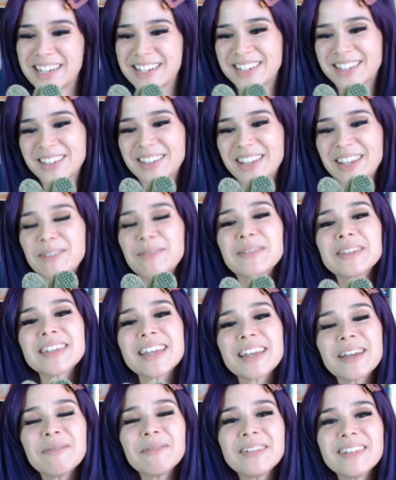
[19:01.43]
so then it was
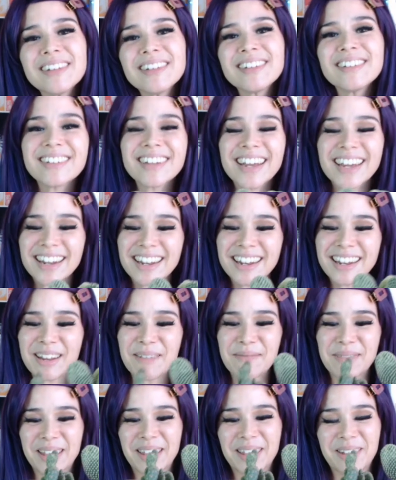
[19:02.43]
like, well, I gotta
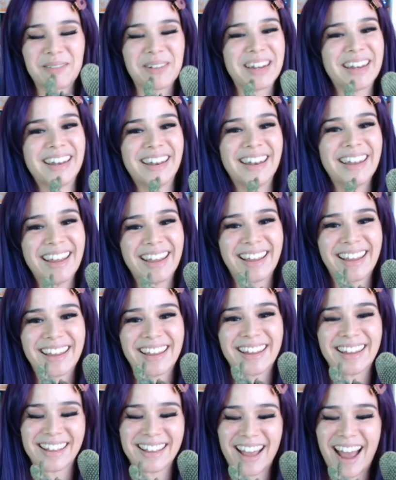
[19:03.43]
name the other one
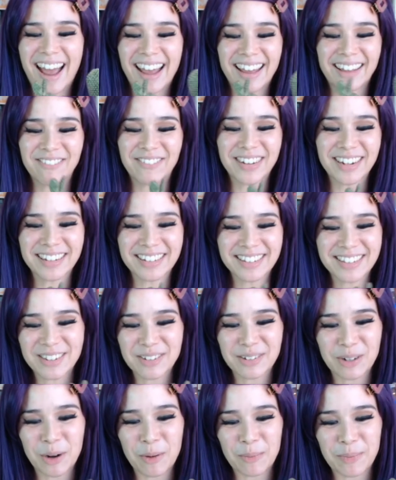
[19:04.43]
Nick.
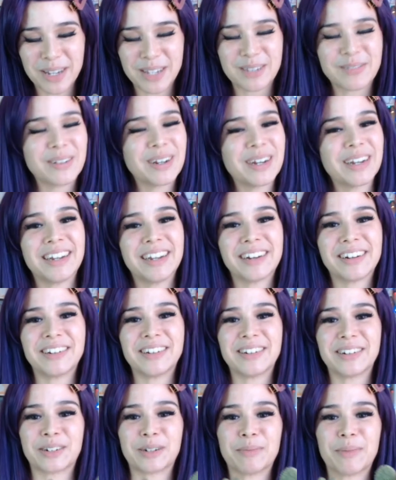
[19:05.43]
Zootopia is very near and
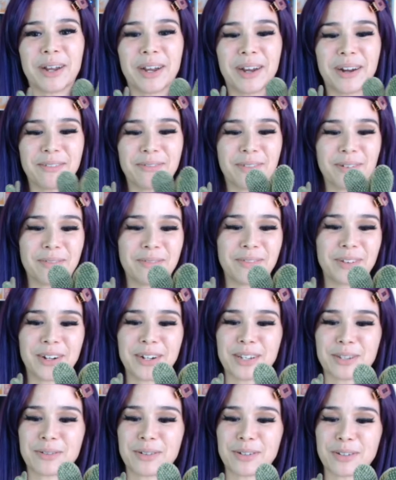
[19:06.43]
dear to my heart for
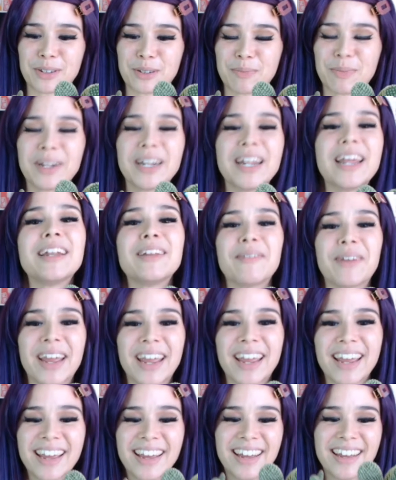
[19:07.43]
various reasons. But anyway,
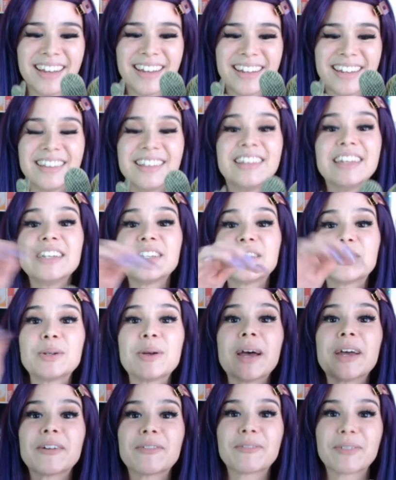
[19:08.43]
these 2
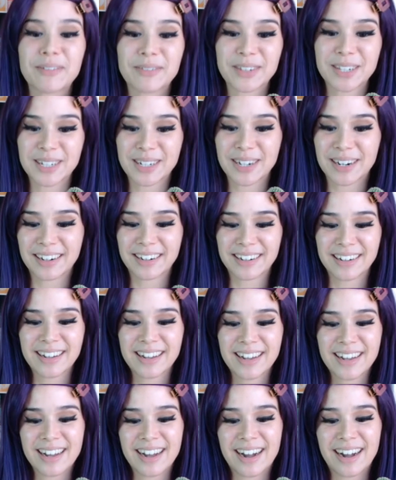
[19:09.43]
had a rough start.
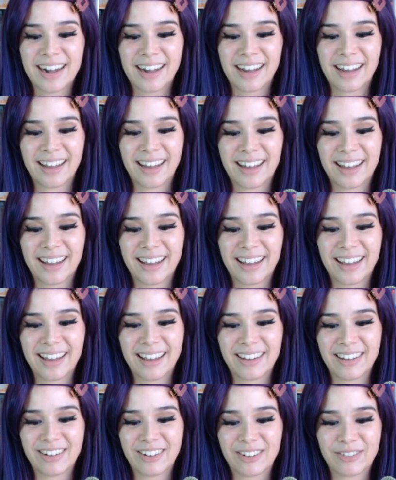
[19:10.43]

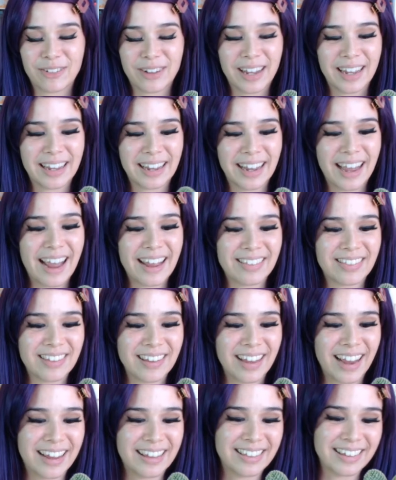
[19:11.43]
I
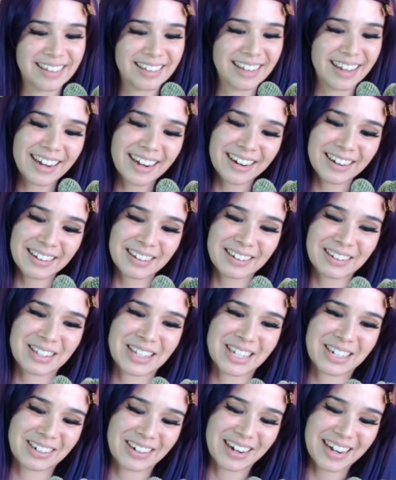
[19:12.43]
think they got a little
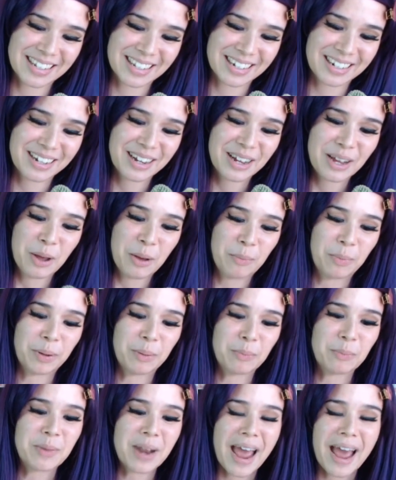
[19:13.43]
stressed,
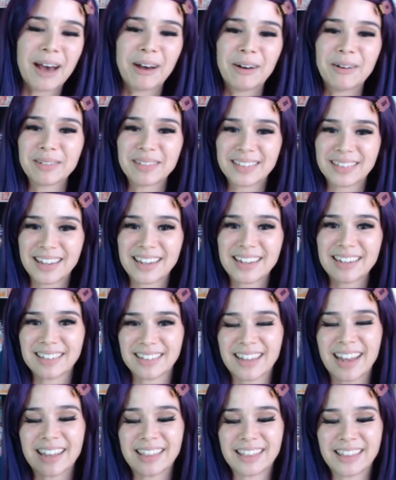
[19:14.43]
but now
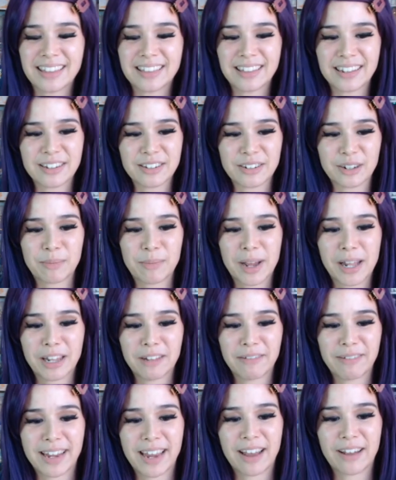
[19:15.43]
I think things are
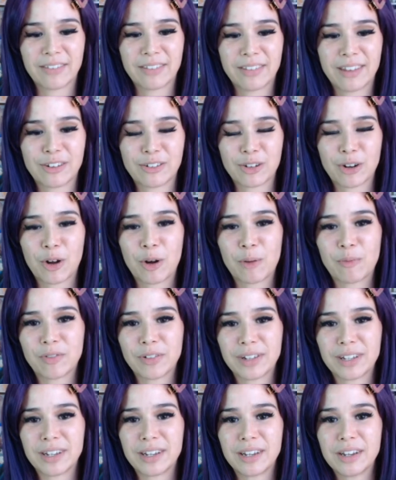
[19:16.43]
mellowing out and they should
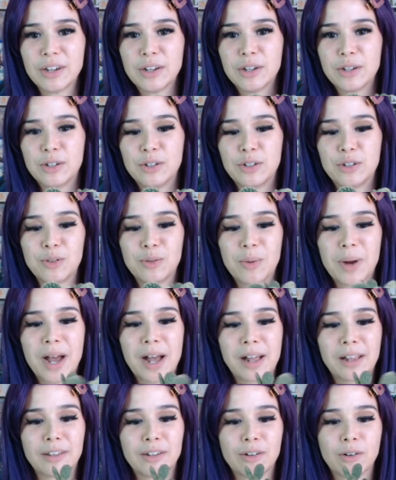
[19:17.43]
hopefully do
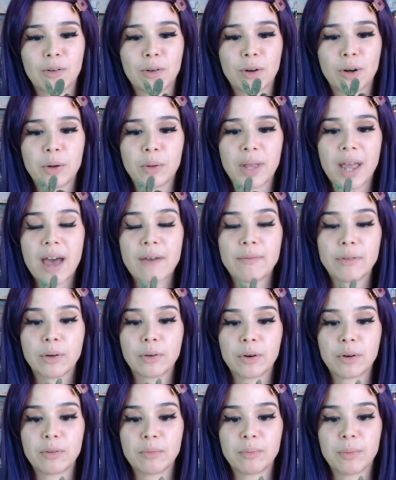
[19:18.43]
well and grow. They haven't
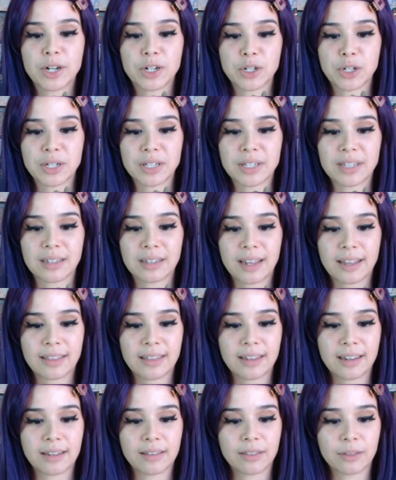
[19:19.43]
grown much because I
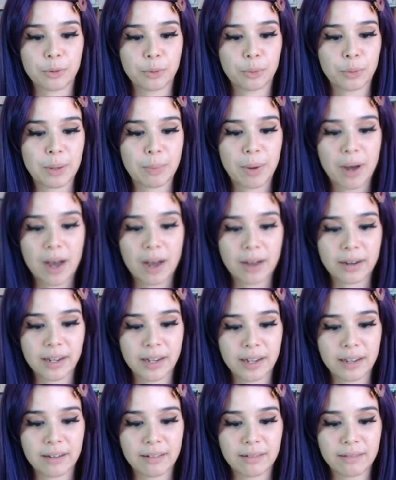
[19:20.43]
think the
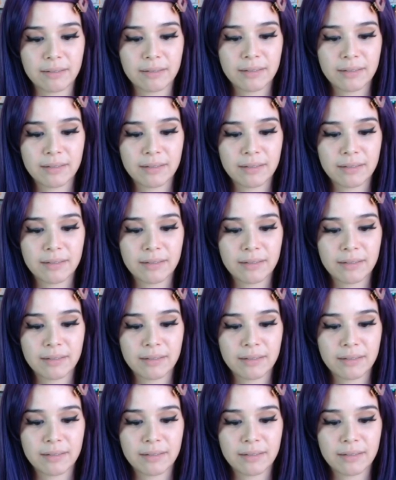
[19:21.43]
repotting and